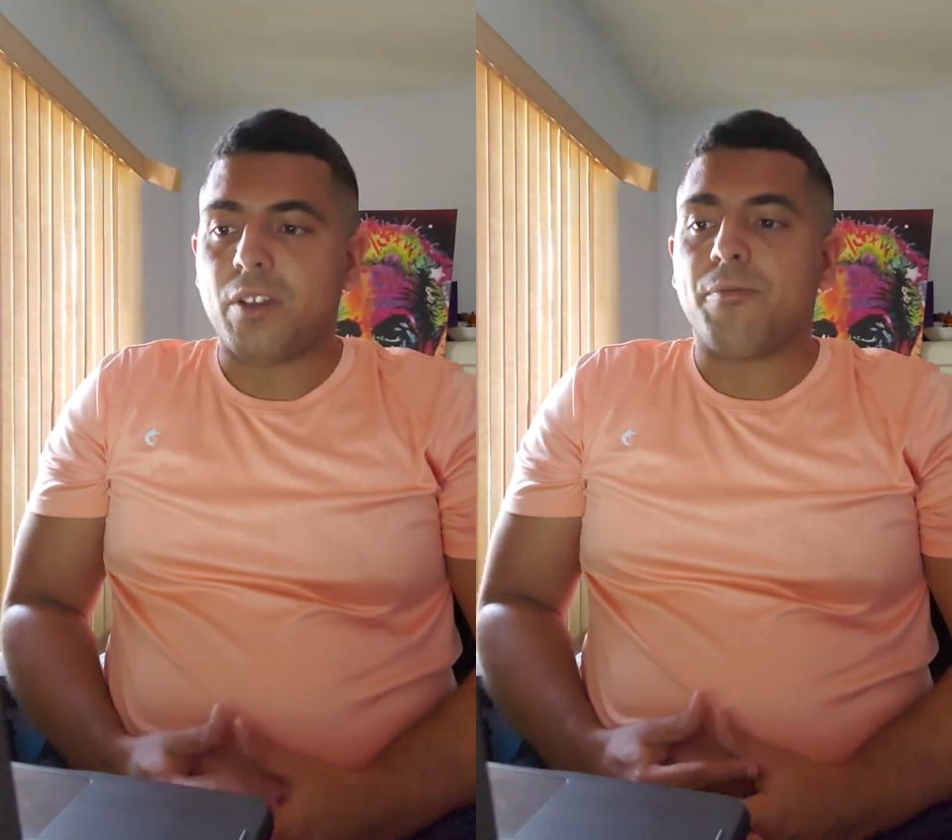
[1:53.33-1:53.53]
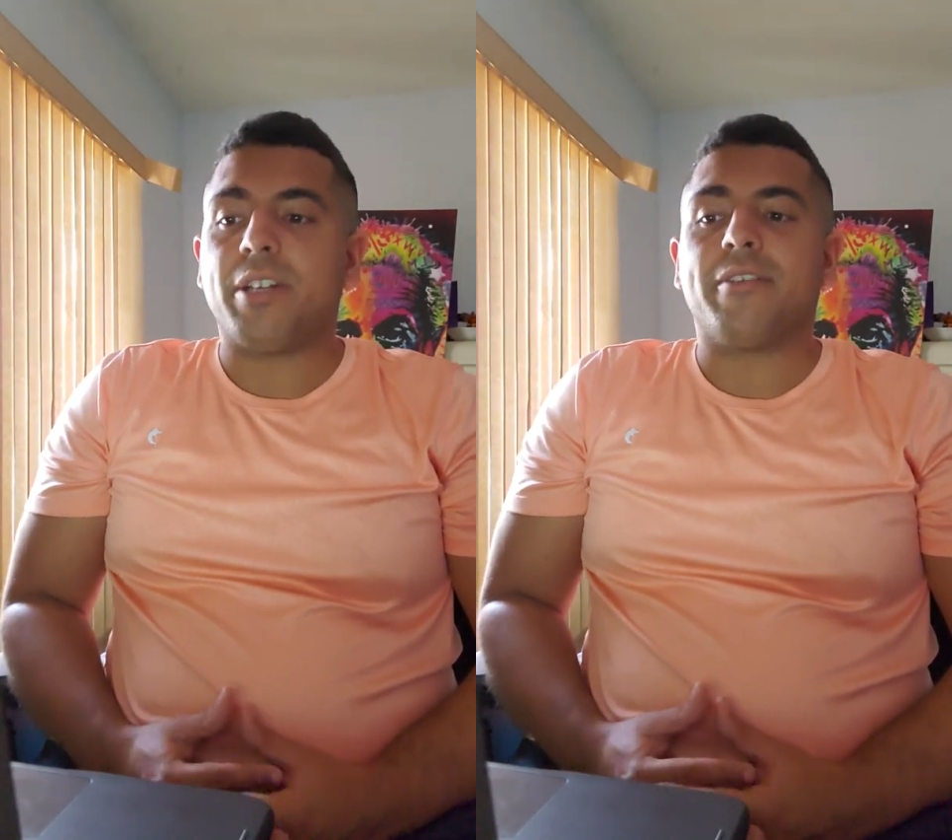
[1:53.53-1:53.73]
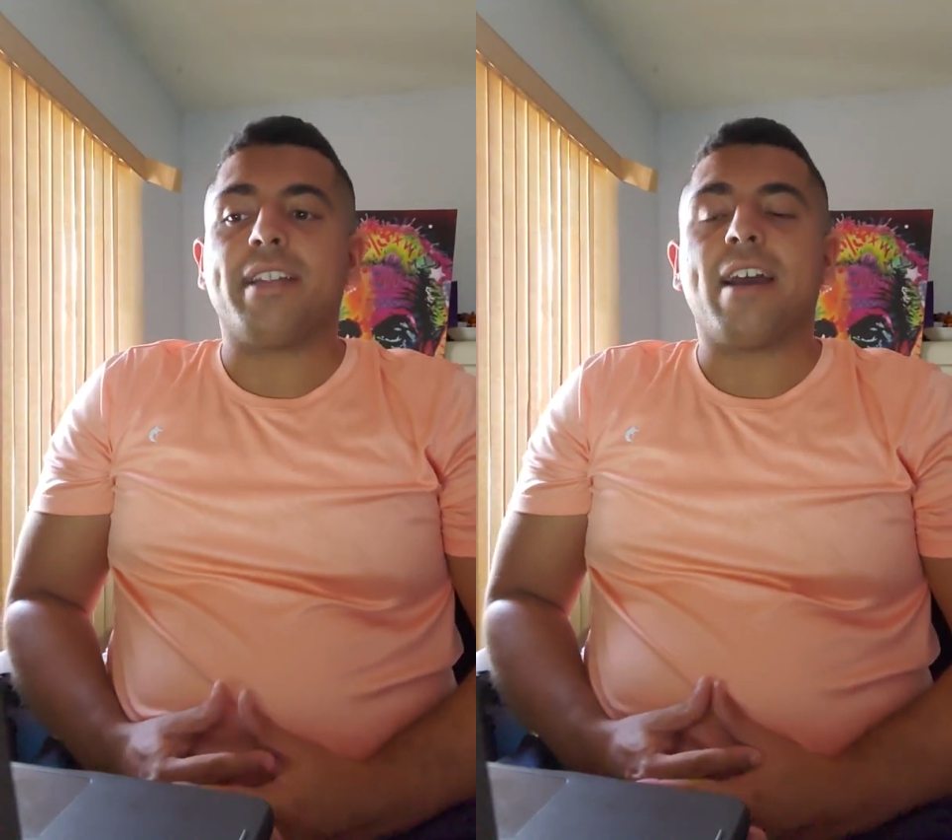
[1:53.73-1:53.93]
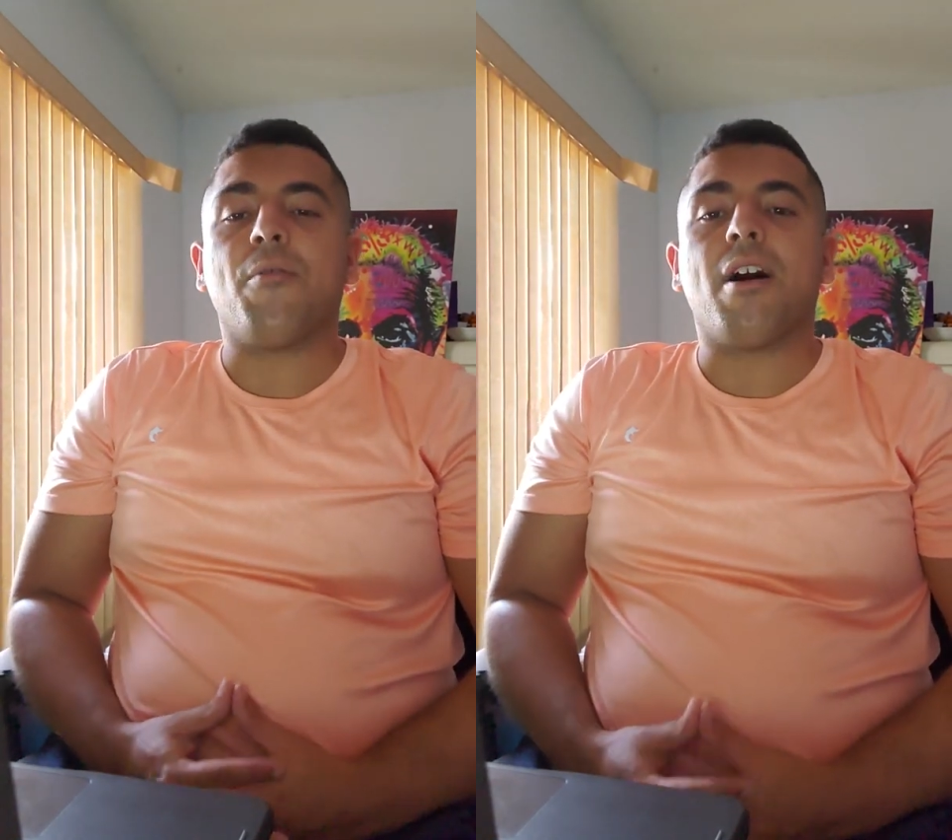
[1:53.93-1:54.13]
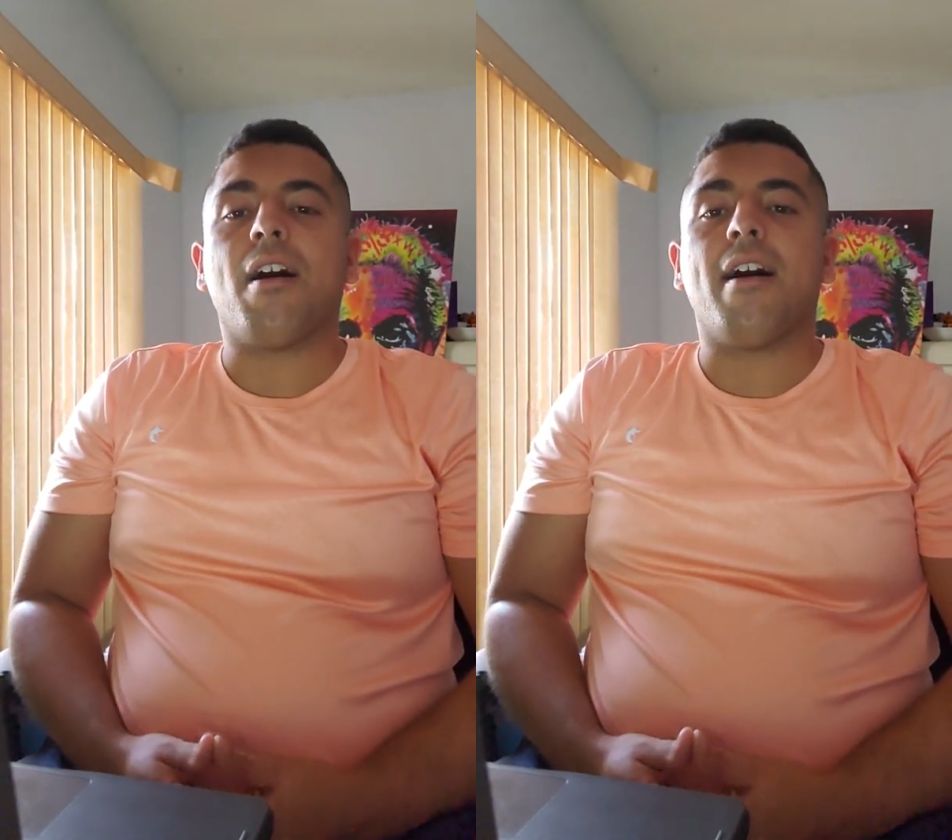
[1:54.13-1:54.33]
We are
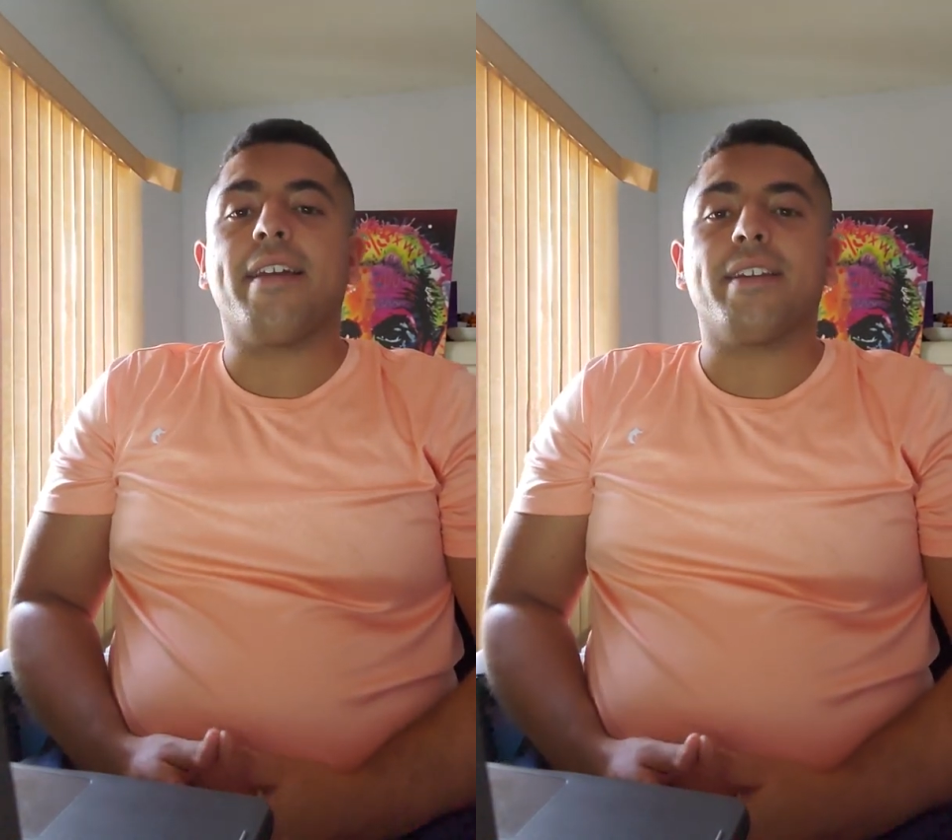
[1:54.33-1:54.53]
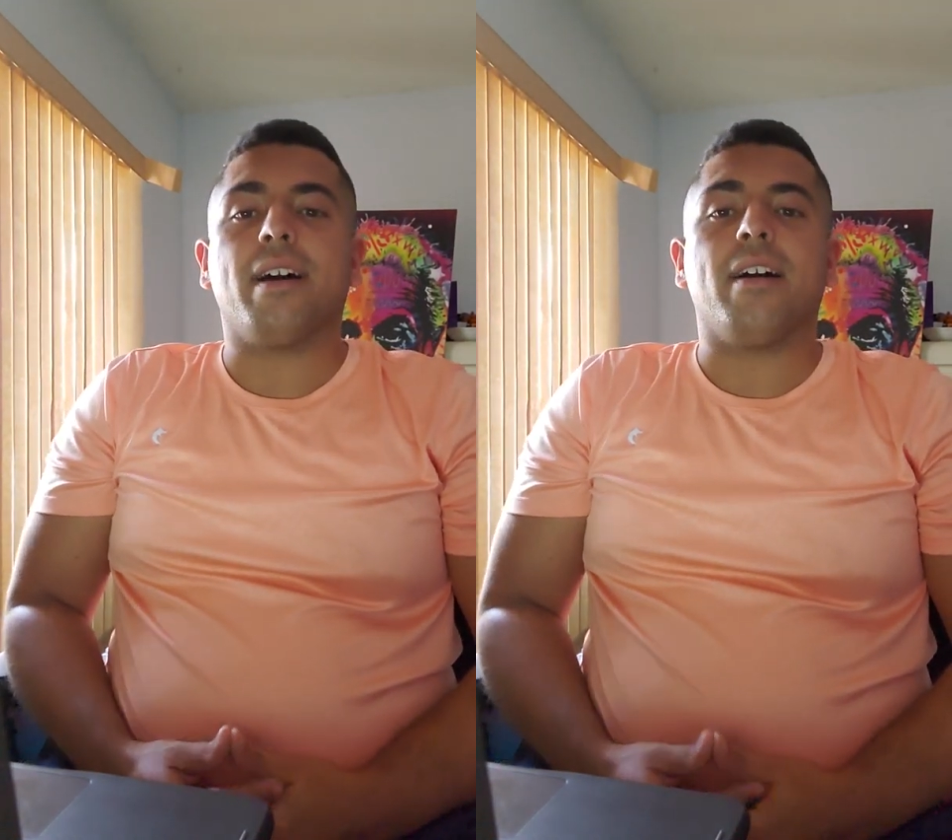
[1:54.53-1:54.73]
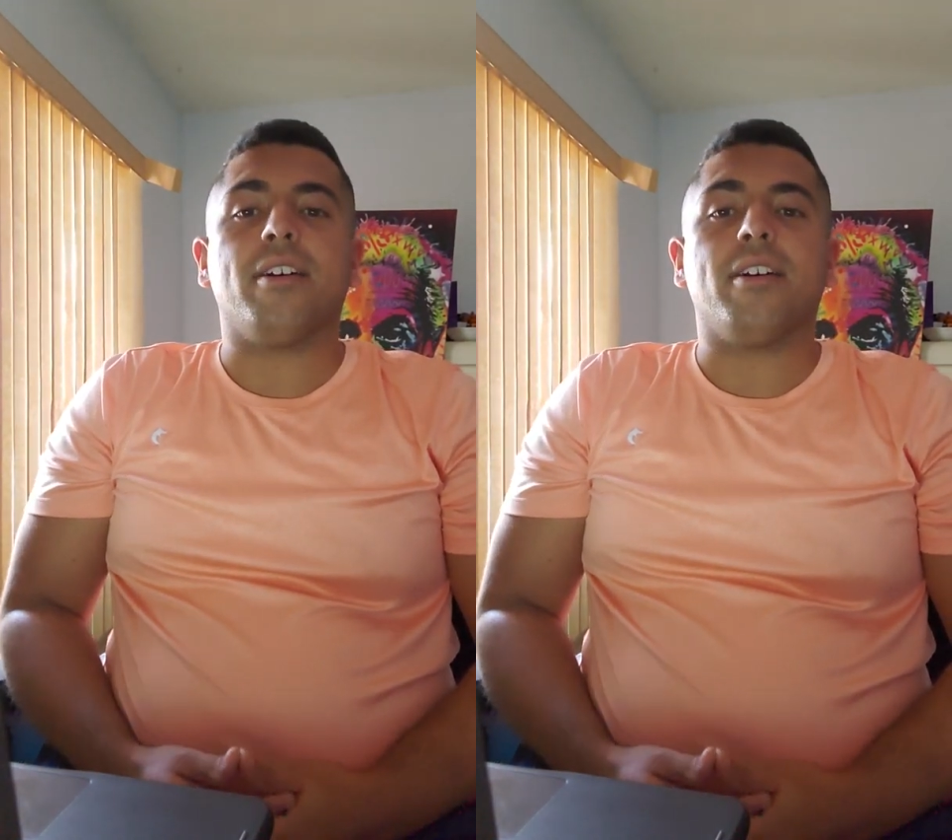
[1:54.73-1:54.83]
now on